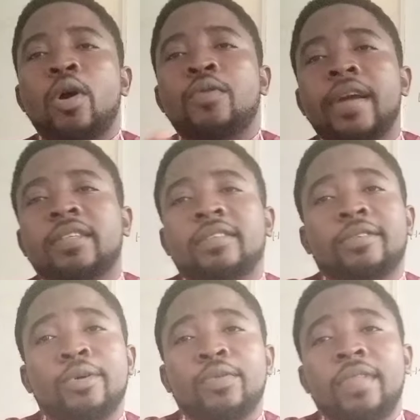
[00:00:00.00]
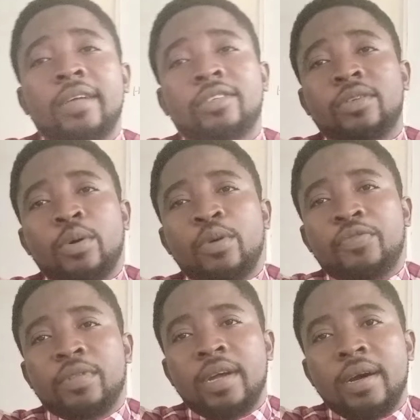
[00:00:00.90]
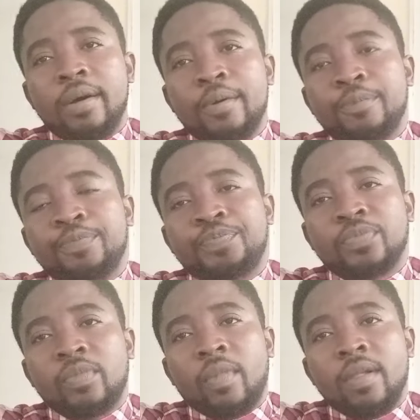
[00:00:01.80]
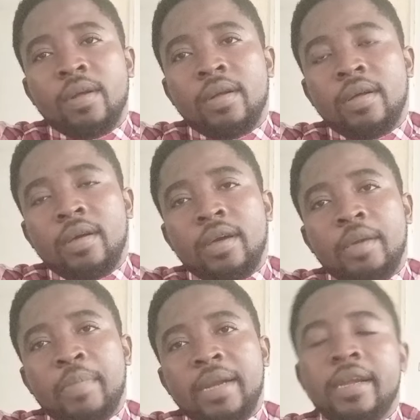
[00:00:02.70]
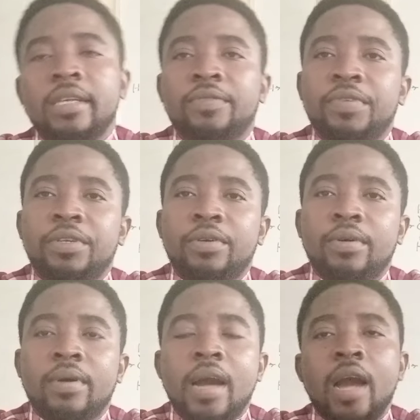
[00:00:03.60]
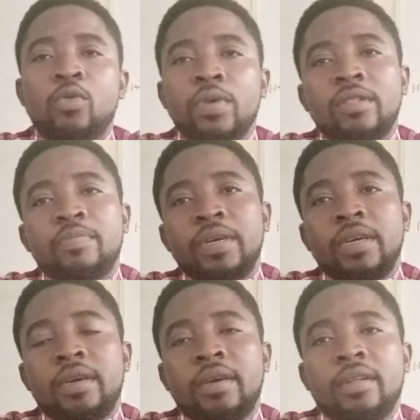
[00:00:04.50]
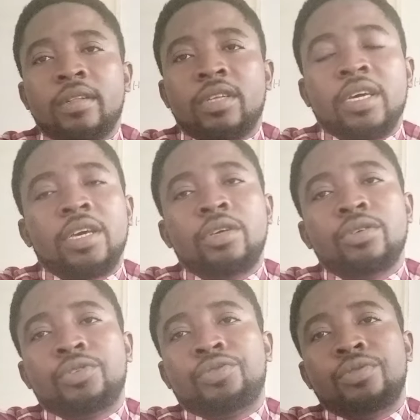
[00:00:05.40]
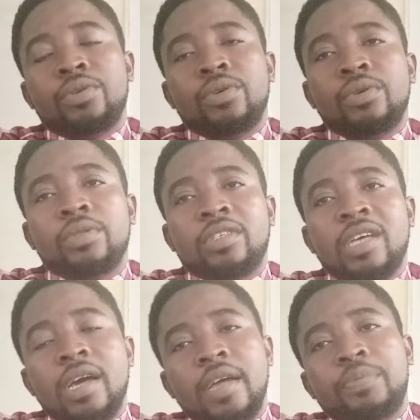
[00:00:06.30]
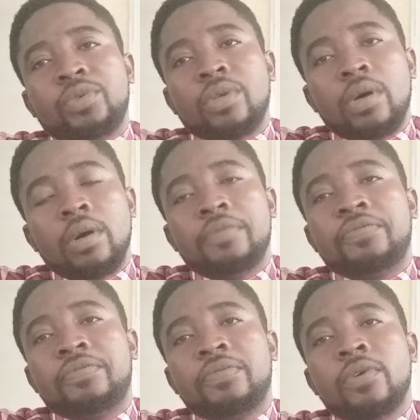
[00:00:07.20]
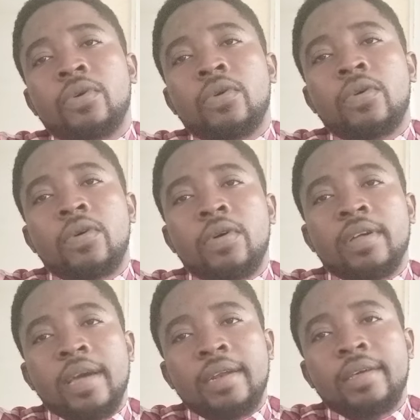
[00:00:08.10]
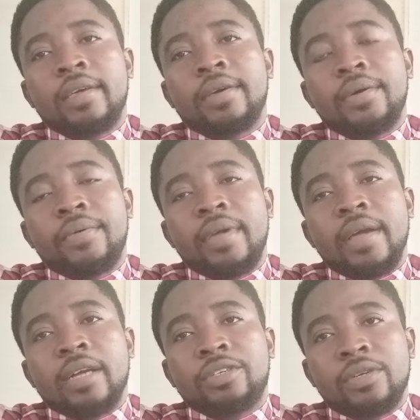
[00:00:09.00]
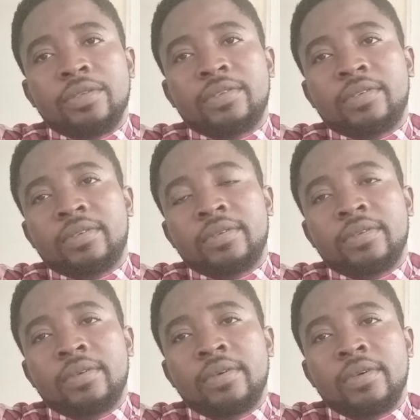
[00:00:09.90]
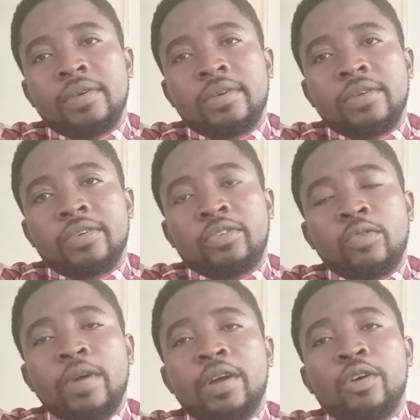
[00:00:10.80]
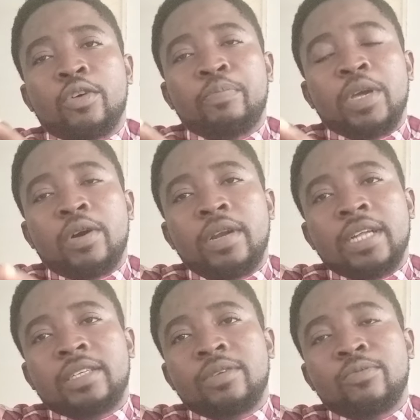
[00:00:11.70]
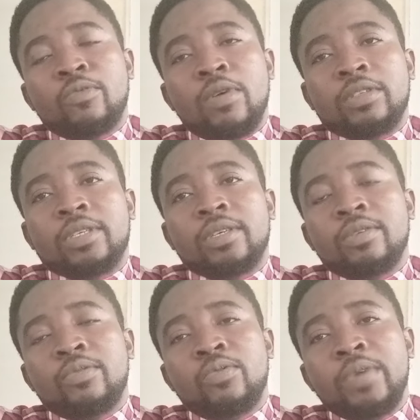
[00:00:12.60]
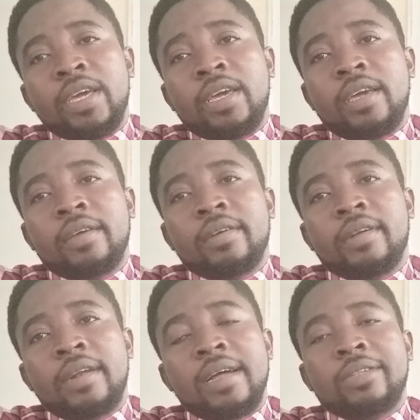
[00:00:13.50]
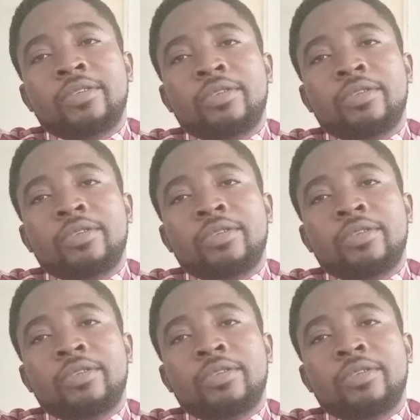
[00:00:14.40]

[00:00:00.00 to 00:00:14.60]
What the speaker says: Alright, so that's all for now. In my next video, I will be taking you through types of organic reactions. So we're going to be connecting what we learned